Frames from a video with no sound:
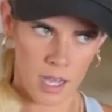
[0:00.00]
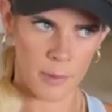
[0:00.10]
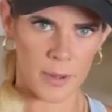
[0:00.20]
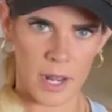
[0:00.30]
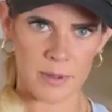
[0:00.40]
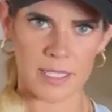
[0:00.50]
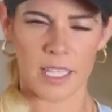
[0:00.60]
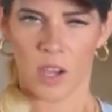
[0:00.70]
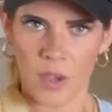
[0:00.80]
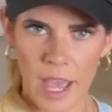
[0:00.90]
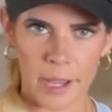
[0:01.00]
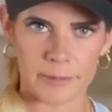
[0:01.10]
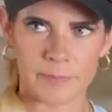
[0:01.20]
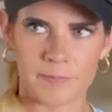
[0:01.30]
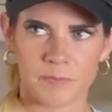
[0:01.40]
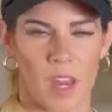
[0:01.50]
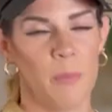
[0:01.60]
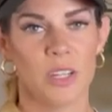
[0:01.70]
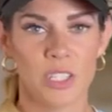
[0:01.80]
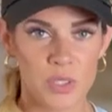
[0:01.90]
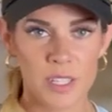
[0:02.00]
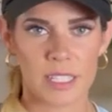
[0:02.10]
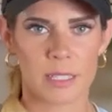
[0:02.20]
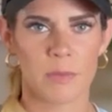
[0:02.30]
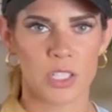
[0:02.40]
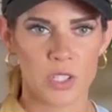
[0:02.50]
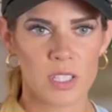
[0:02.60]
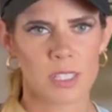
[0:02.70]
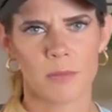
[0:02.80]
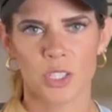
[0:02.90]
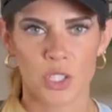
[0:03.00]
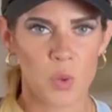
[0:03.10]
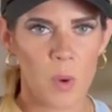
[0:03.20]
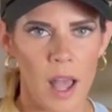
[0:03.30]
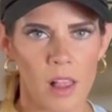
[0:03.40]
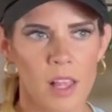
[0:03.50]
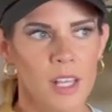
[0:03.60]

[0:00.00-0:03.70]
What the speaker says: But I was like, okay, I'm gonna do this, I'm gonna do this, I'm gonna do it well.